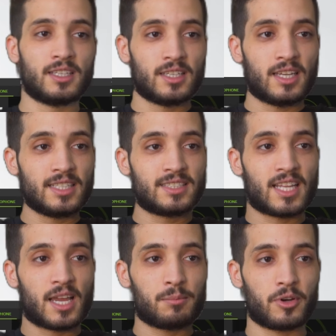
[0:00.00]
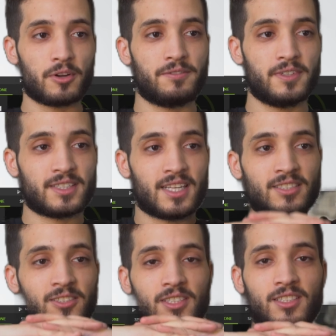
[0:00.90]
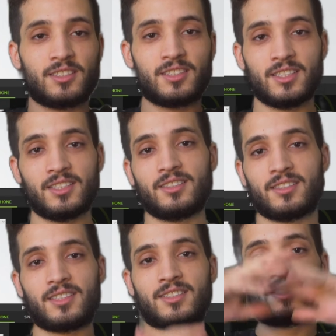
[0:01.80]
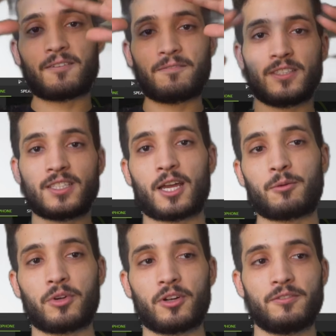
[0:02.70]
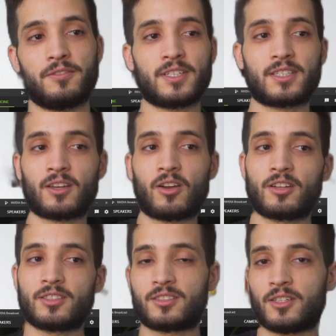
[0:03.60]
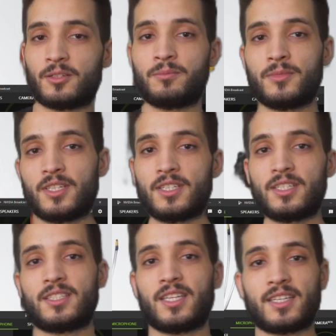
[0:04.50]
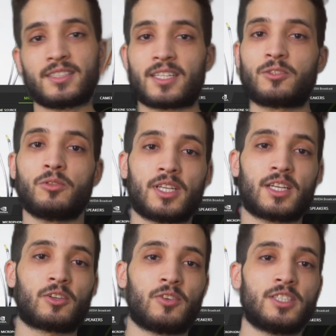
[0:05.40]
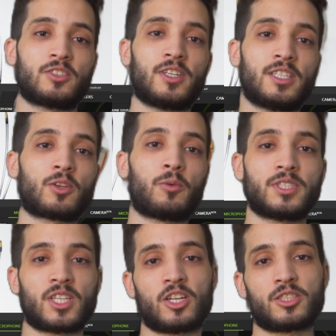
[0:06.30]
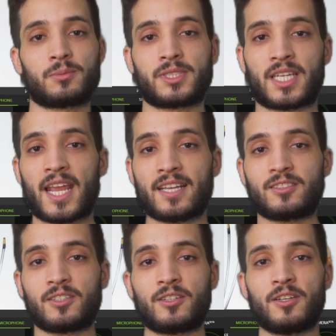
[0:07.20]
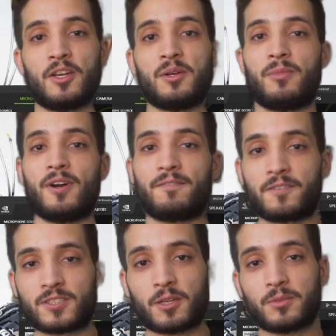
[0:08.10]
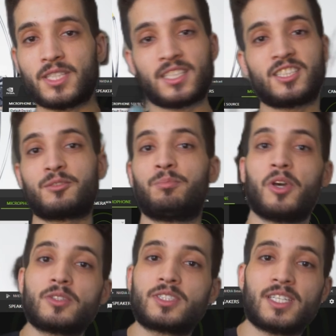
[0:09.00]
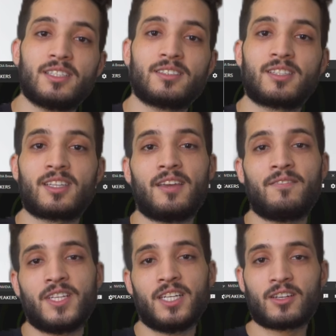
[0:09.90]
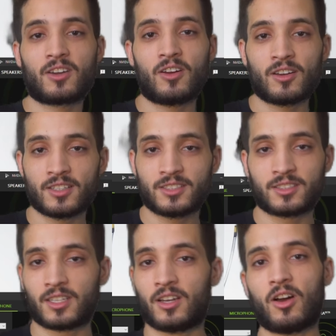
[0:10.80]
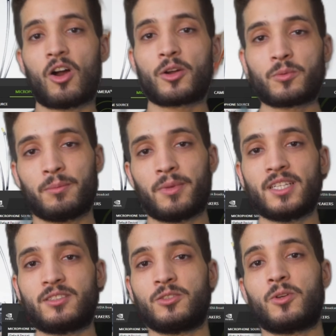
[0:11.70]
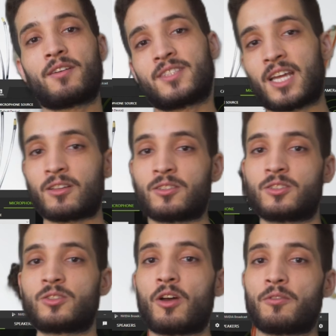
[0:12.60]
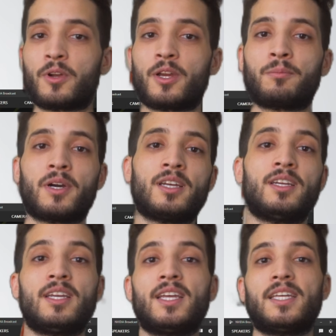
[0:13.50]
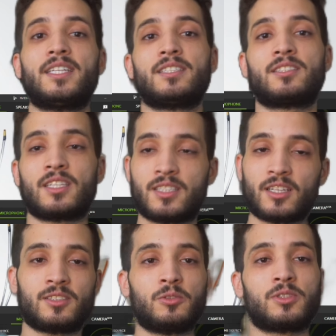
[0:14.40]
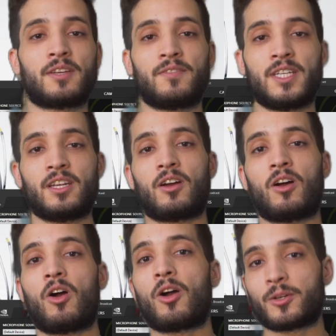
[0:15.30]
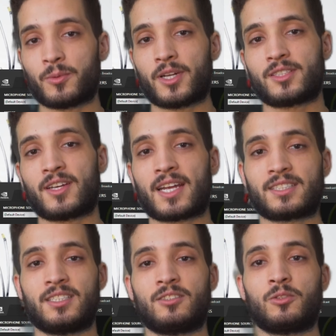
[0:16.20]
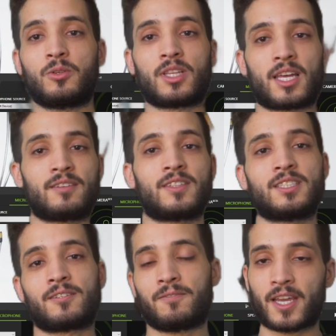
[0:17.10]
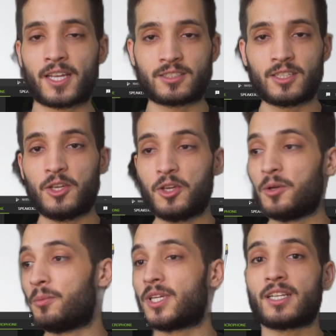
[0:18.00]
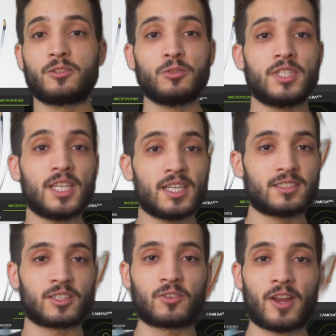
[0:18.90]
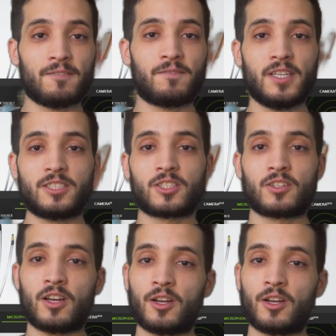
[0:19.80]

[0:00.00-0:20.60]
It's not perfect, as you can see. It's definitely not perfect. There are some things. I do think a green screen is always the 100% answer. But for something that's just built into the NVIDIA cards, hardware based, you do have to download the software, but it does use NVIDIA hardware to actually do a lot of these effects. But I do think it's a great feature.